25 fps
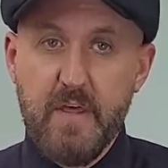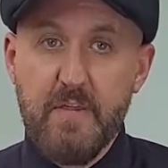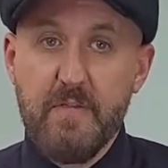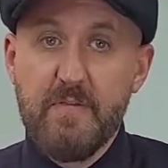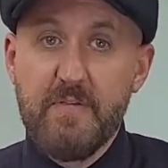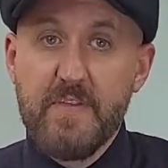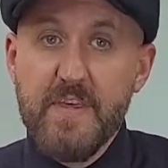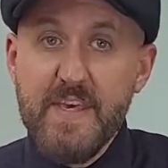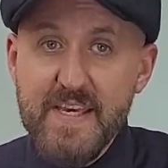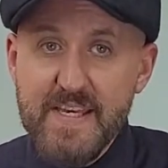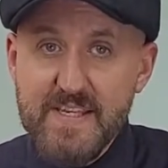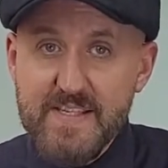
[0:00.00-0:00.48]

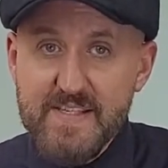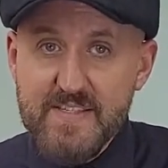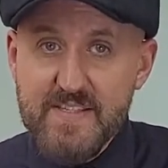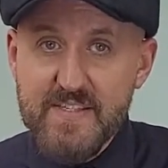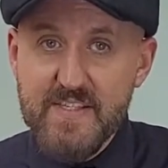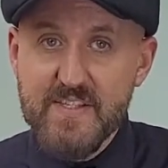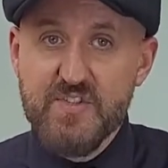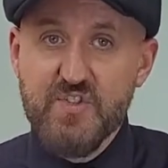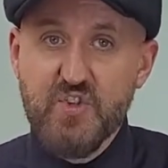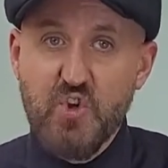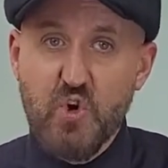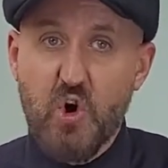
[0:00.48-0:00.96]
This
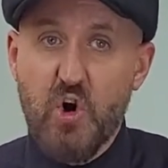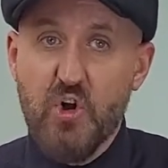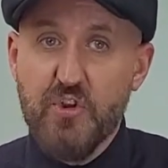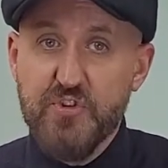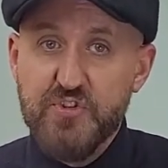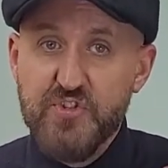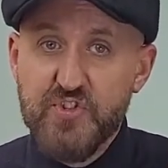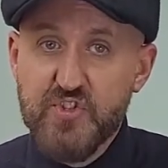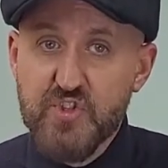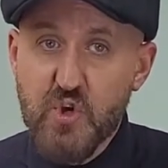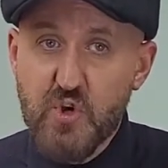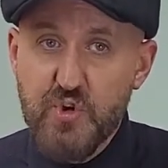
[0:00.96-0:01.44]
is
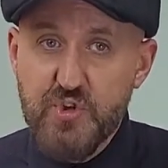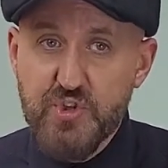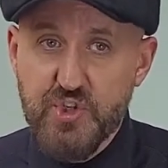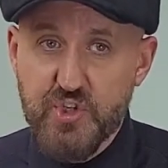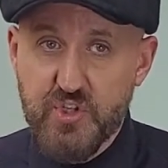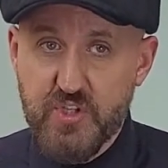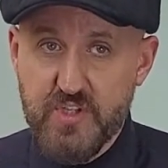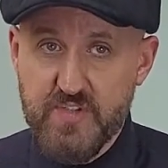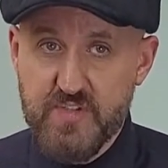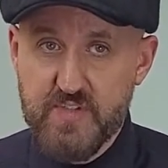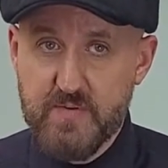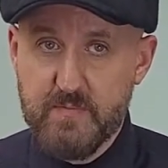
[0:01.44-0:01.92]
called
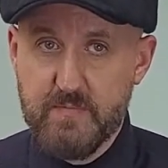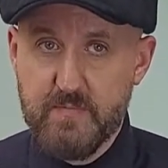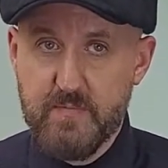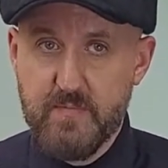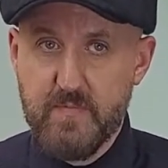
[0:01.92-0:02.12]
socialism.